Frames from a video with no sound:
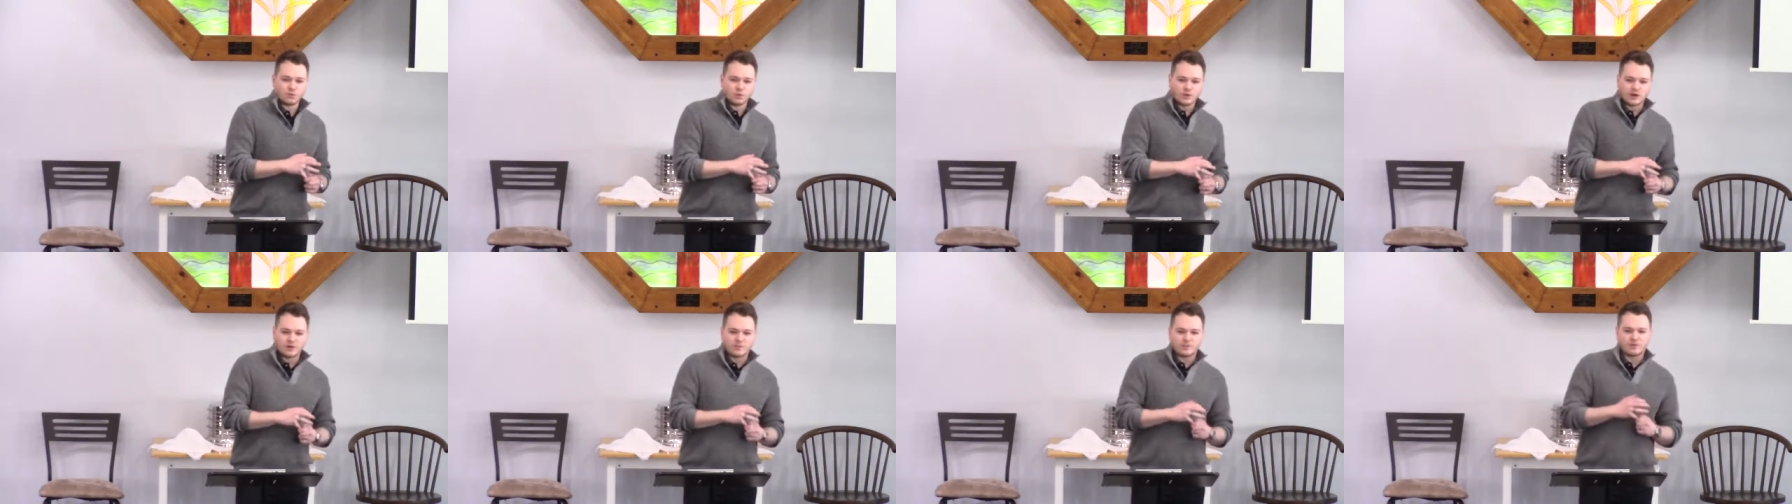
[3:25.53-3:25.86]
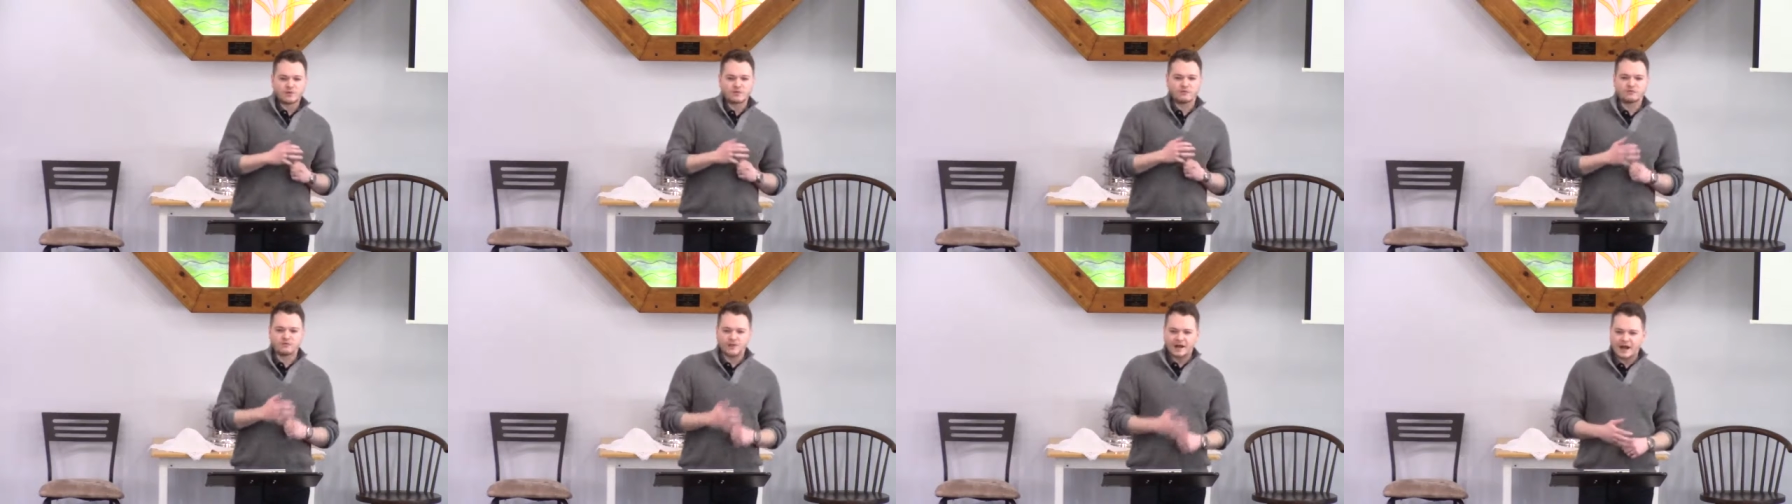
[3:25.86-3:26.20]
would
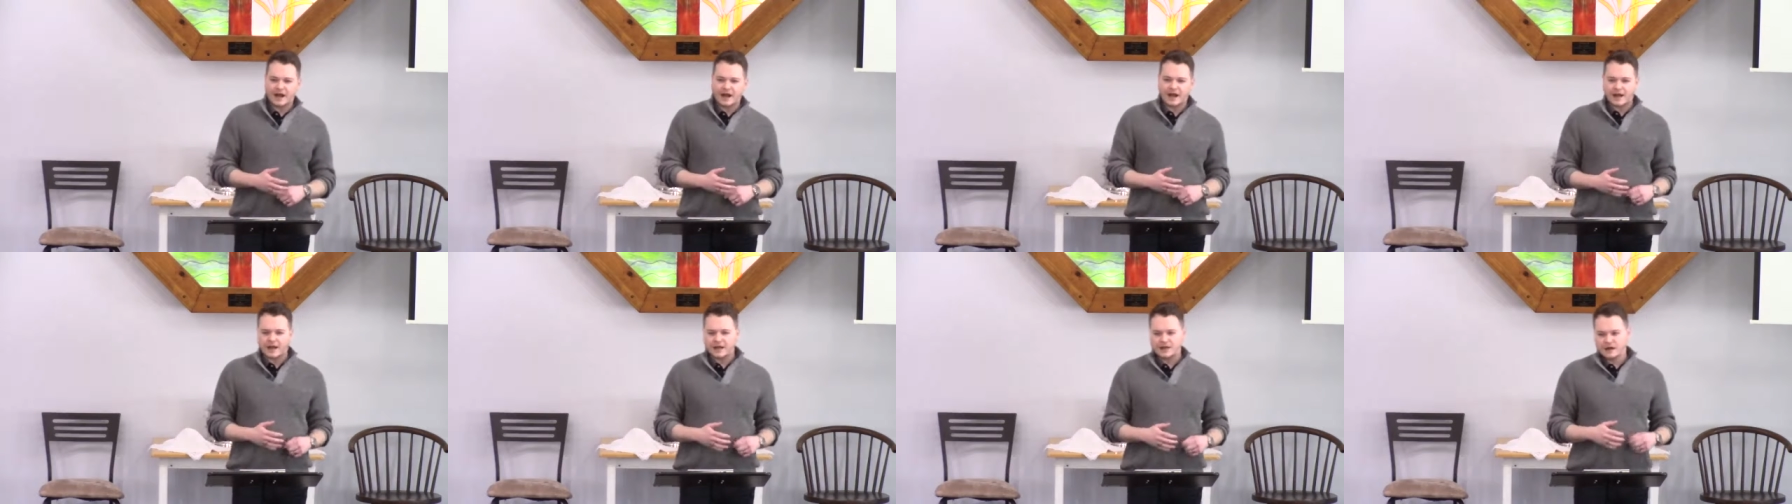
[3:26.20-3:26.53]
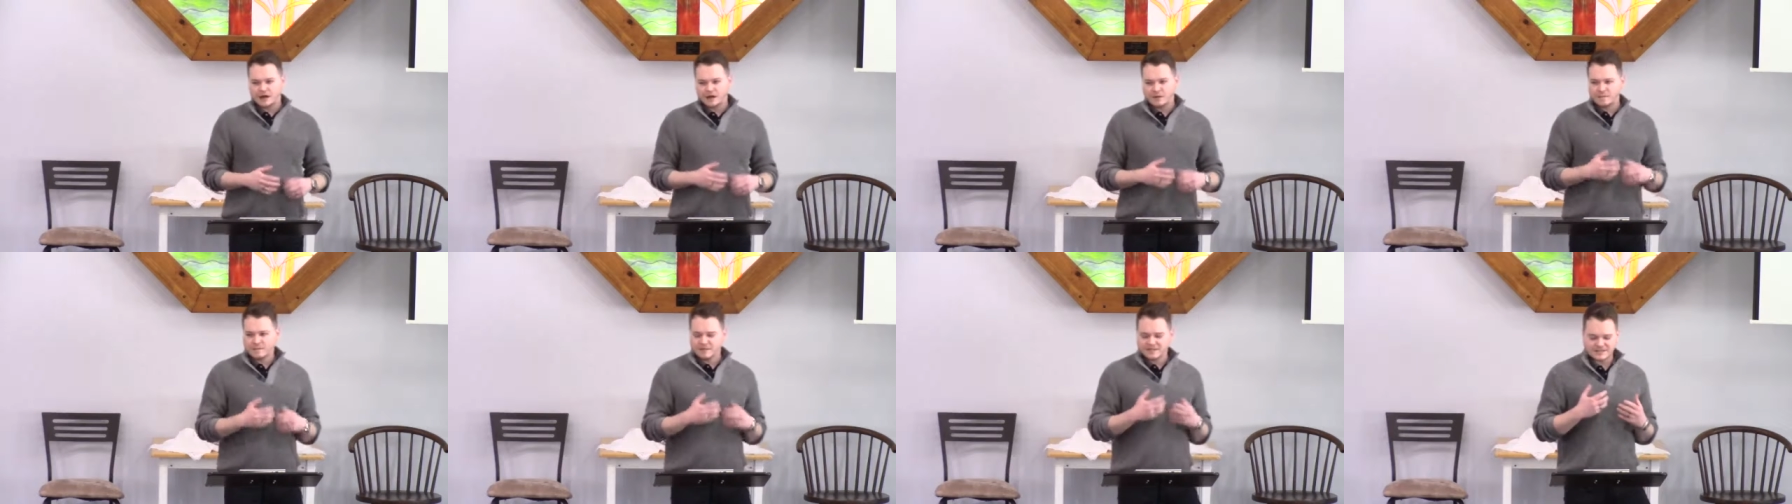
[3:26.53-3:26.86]
provide
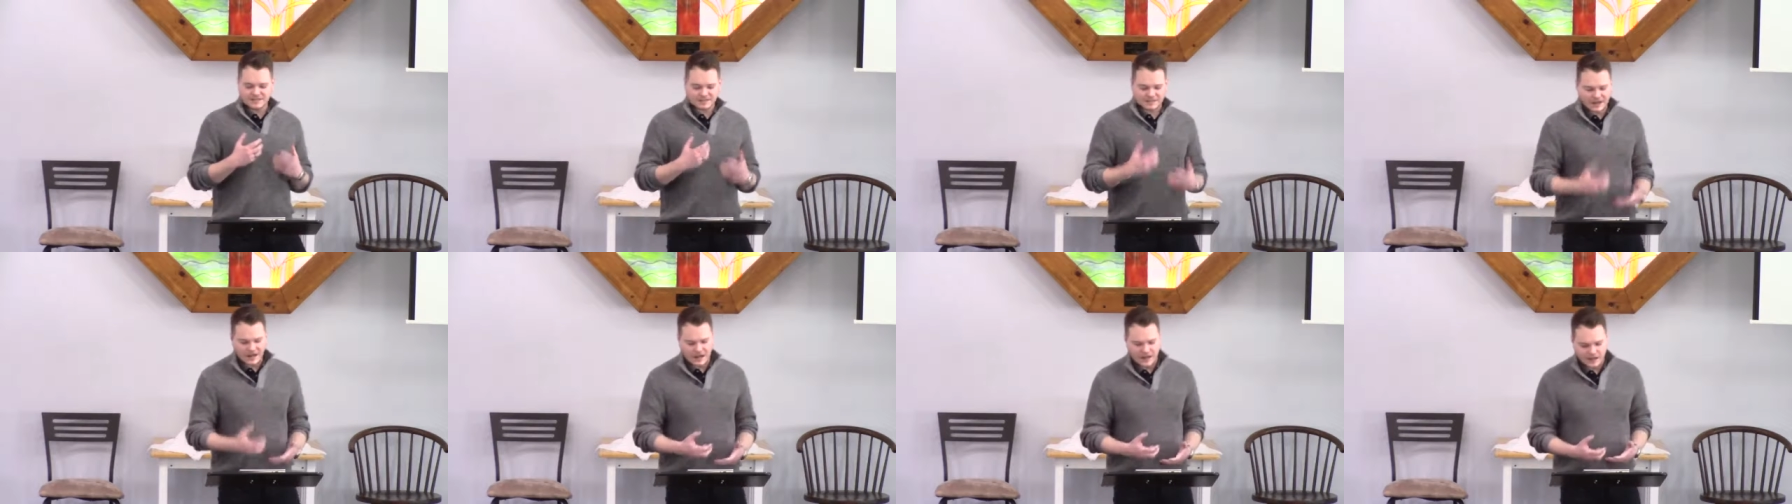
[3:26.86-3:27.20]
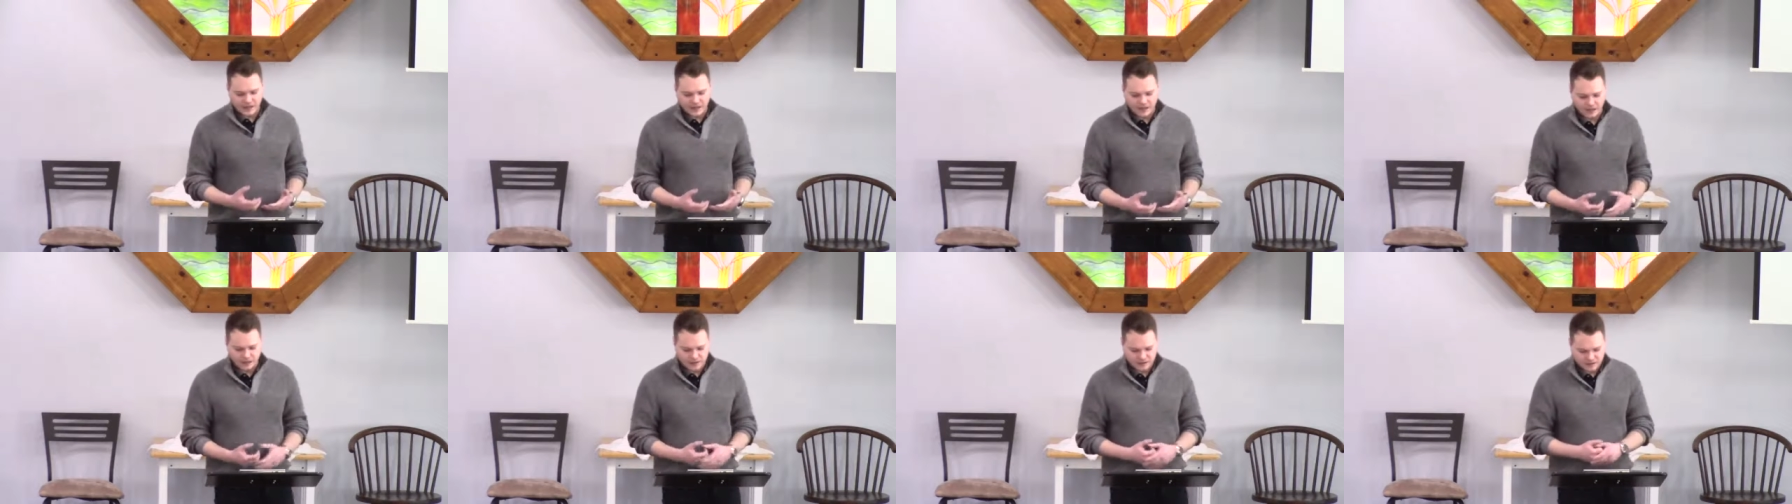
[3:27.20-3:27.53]
a
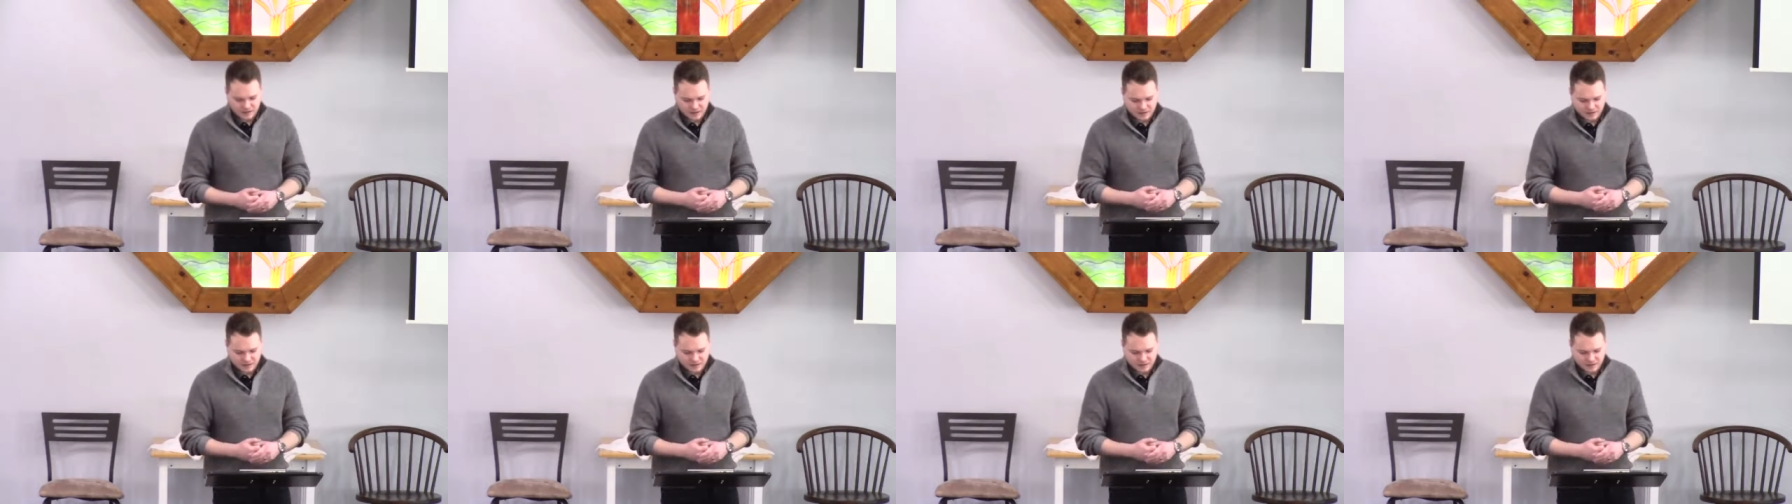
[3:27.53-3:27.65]
Messiah,